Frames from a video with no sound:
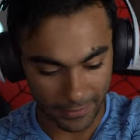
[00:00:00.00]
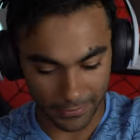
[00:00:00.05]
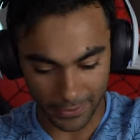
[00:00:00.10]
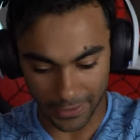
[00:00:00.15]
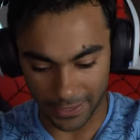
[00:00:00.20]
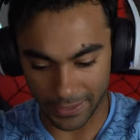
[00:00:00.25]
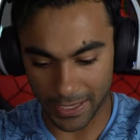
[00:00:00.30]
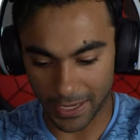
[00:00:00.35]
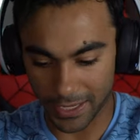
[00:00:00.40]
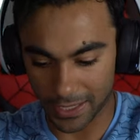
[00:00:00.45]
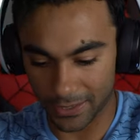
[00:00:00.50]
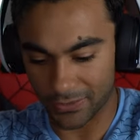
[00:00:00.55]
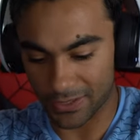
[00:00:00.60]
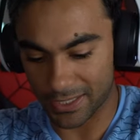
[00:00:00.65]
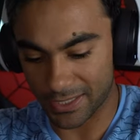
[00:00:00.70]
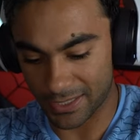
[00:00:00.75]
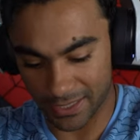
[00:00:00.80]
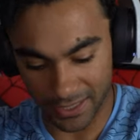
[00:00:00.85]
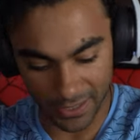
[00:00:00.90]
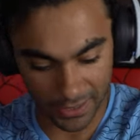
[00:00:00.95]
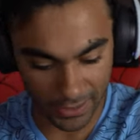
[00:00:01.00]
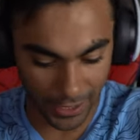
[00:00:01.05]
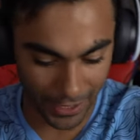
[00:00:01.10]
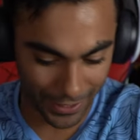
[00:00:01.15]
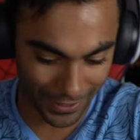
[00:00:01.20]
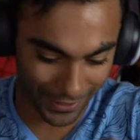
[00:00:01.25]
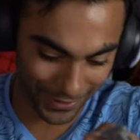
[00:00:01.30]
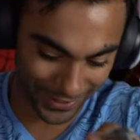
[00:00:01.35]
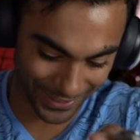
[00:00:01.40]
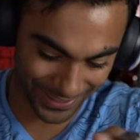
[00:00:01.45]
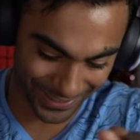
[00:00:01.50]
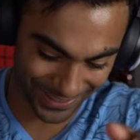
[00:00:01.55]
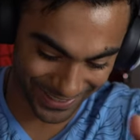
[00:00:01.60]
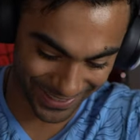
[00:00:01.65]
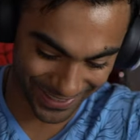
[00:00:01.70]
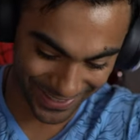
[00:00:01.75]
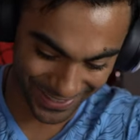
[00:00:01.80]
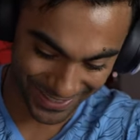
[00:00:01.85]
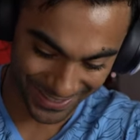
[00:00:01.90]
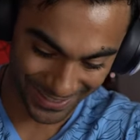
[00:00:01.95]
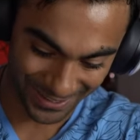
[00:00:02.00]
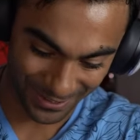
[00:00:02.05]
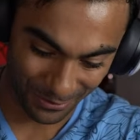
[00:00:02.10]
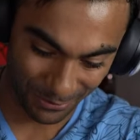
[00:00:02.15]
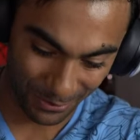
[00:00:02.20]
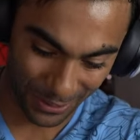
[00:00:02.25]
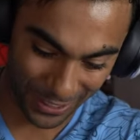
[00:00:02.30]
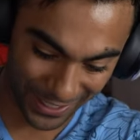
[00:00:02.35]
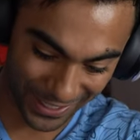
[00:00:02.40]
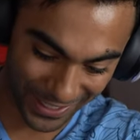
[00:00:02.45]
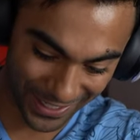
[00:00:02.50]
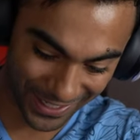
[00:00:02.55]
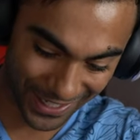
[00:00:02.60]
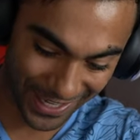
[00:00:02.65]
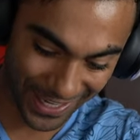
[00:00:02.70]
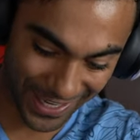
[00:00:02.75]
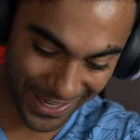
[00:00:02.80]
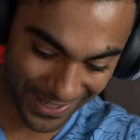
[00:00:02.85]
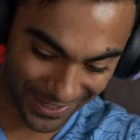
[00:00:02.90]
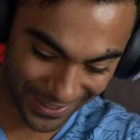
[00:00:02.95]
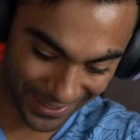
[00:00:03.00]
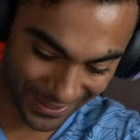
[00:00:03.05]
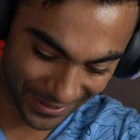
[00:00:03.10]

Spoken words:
that I can't even see where to cut.